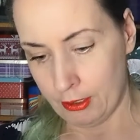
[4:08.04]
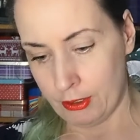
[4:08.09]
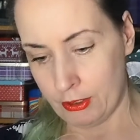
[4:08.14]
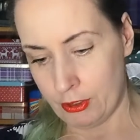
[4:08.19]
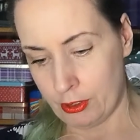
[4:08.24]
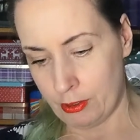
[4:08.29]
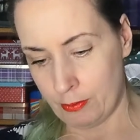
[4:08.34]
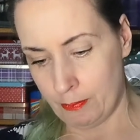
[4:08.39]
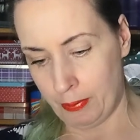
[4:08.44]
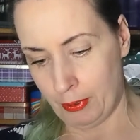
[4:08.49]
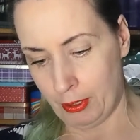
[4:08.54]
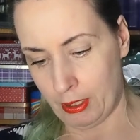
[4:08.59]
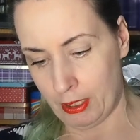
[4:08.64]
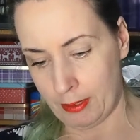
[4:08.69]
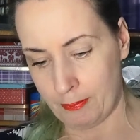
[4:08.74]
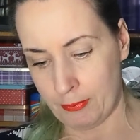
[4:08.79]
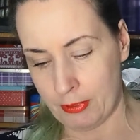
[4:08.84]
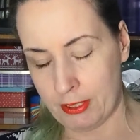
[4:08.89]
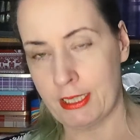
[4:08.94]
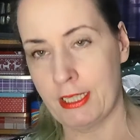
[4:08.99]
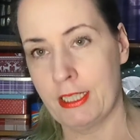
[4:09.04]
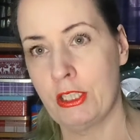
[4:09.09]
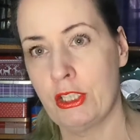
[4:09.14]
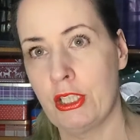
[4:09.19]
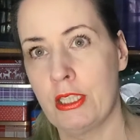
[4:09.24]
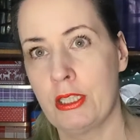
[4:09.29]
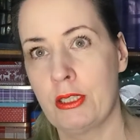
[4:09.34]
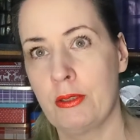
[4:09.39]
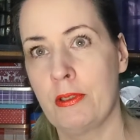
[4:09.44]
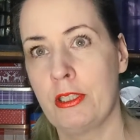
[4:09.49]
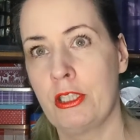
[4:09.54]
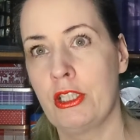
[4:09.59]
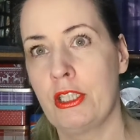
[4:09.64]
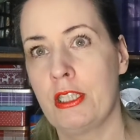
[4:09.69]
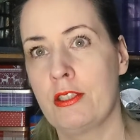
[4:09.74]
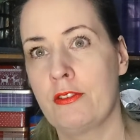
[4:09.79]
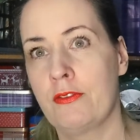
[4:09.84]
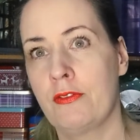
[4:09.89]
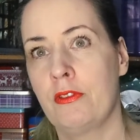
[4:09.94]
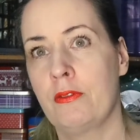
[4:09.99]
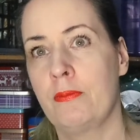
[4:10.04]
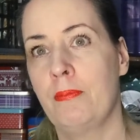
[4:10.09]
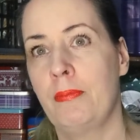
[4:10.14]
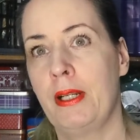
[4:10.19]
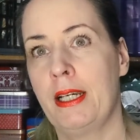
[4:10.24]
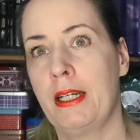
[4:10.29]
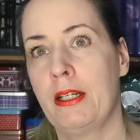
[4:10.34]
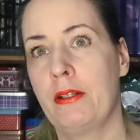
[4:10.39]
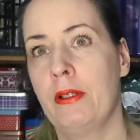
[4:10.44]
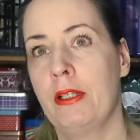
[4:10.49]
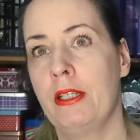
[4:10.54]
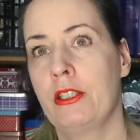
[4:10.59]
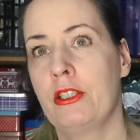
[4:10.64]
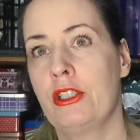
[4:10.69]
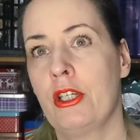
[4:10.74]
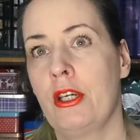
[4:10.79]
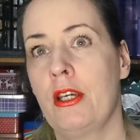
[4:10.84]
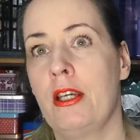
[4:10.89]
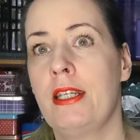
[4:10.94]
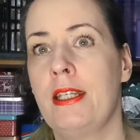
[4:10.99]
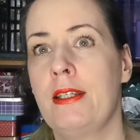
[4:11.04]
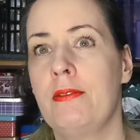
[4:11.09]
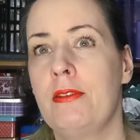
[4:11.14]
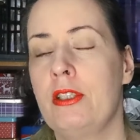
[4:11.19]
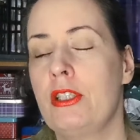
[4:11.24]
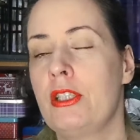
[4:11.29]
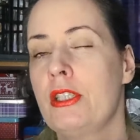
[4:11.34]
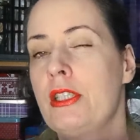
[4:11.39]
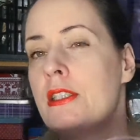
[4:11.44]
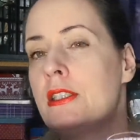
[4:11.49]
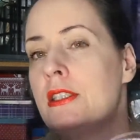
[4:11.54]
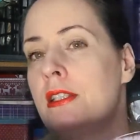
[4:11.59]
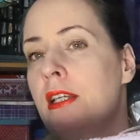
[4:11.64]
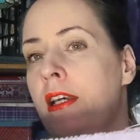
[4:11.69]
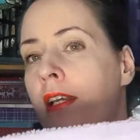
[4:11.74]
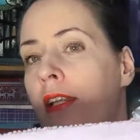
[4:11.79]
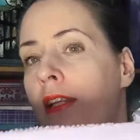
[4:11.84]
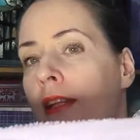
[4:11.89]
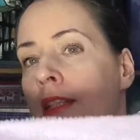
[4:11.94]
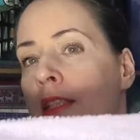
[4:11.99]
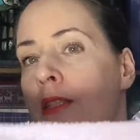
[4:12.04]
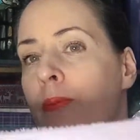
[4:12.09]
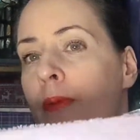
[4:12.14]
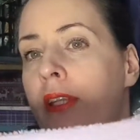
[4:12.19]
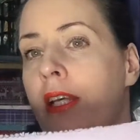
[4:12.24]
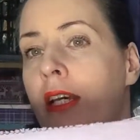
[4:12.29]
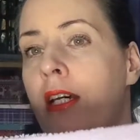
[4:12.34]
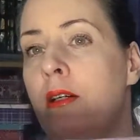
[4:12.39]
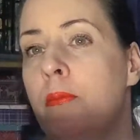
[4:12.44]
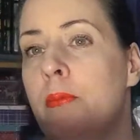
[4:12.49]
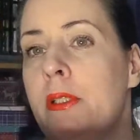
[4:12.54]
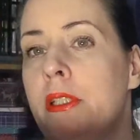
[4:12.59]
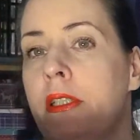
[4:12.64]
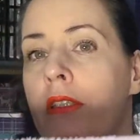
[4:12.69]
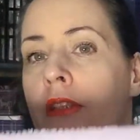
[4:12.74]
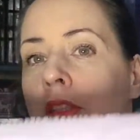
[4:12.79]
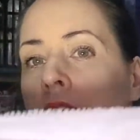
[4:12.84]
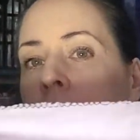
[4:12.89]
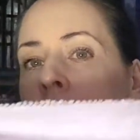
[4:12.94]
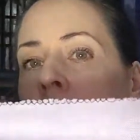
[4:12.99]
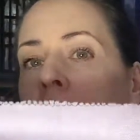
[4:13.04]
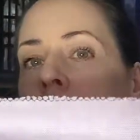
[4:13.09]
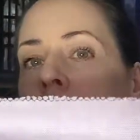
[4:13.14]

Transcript: Sublime Stitches, which is from Blackbird Journey, which is Elizabeth Almond,